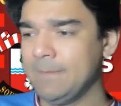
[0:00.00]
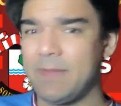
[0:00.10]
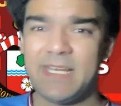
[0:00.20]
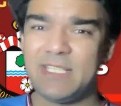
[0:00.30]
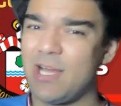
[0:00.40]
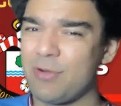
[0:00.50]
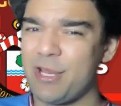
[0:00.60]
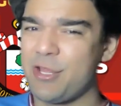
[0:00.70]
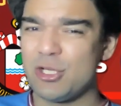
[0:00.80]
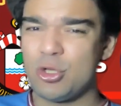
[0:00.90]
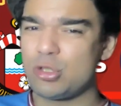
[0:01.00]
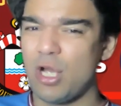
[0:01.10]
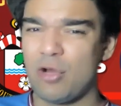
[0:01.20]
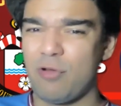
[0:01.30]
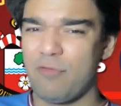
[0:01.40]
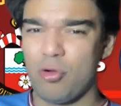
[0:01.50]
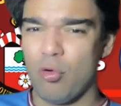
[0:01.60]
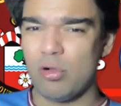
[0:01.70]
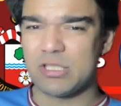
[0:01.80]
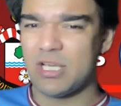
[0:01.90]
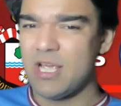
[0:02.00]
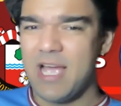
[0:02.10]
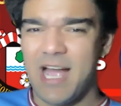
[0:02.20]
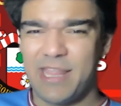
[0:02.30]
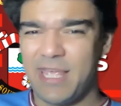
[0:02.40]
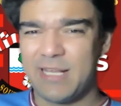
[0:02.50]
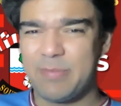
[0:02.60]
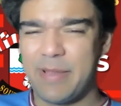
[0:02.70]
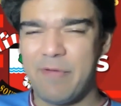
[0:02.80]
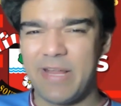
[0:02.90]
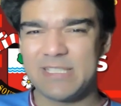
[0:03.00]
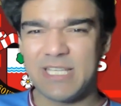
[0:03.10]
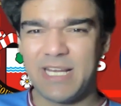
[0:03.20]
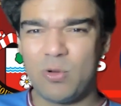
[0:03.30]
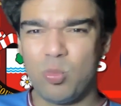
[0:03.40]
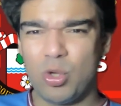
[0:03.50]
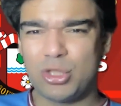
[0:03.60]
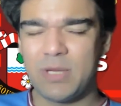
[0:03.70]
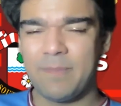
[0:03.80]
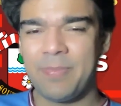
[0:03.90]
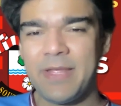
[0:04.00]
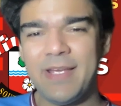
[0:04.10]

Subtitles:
And he's hungry. He looks hungry for goals. I think it'd be very exciting to watch him